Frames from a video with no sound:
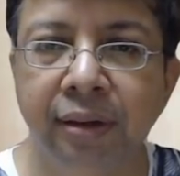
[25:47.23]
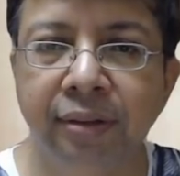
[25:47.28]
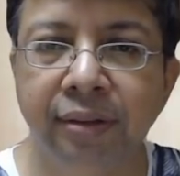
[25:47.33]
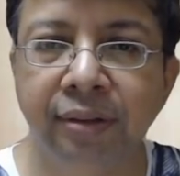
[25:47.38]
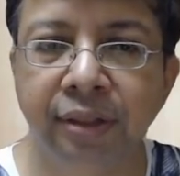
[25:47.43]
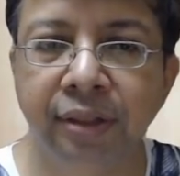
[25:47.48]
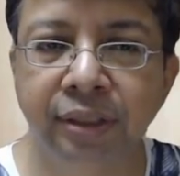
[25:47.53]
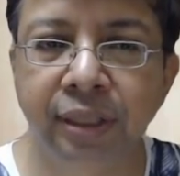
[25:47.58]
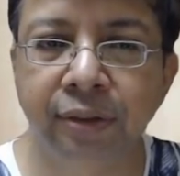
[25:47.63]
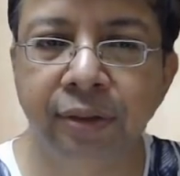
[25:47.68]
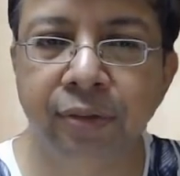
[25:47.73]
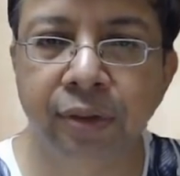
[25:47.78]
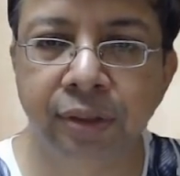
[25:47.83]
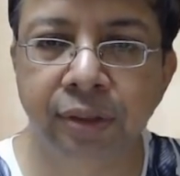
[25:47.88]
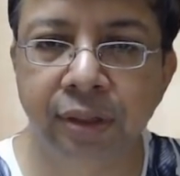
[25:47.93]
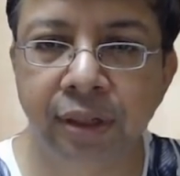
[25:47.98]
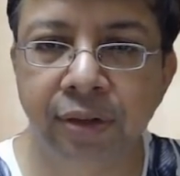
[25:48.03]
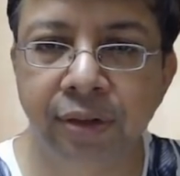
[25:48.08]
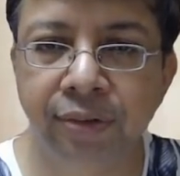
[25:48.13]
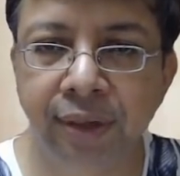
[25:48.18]
Searching for
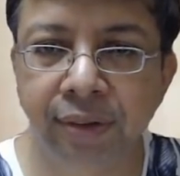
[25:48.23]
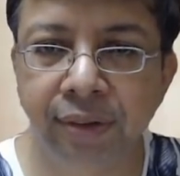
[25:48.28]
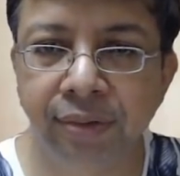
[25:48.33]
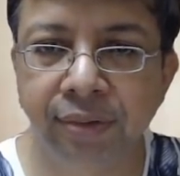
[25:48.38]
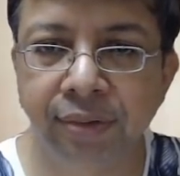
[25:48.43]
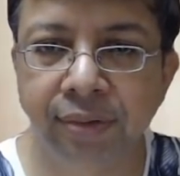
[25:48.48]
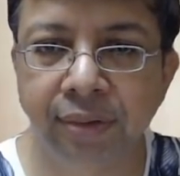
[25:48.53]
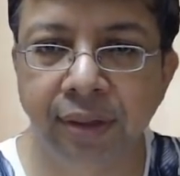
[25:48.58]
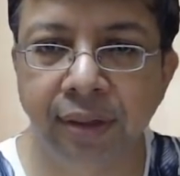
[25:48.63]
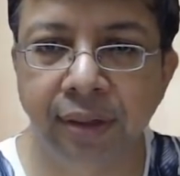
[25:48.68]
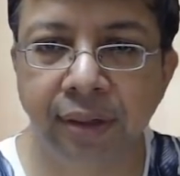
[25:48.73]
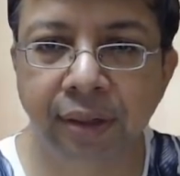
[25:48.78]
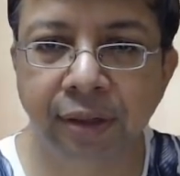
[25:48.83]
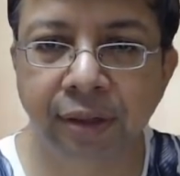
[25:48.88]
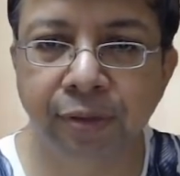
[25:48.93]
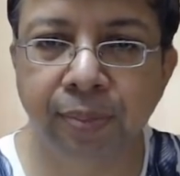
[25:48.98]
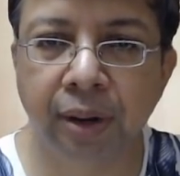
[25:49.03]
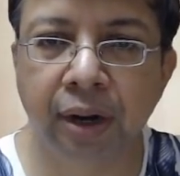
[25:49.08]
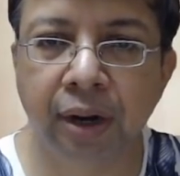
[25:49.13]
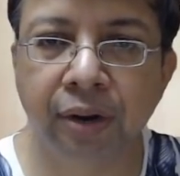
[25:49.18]
third waves
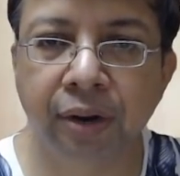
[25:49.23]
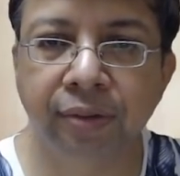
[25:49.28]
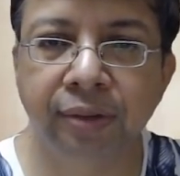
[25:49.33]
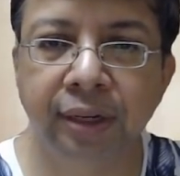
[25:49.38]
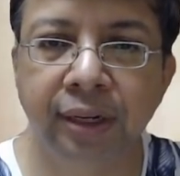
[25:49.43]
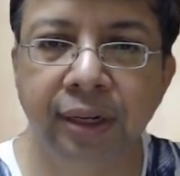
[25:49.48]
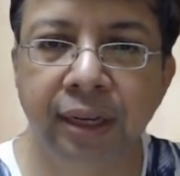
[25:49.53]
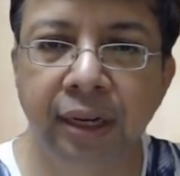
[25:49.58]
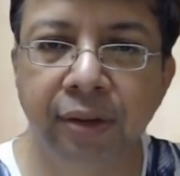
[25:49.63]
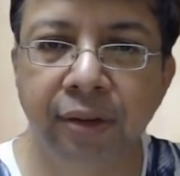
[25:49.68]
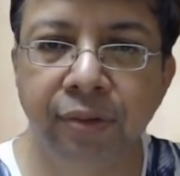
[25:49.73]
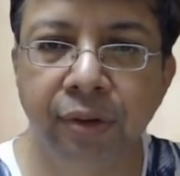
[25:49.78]
is part of the deal.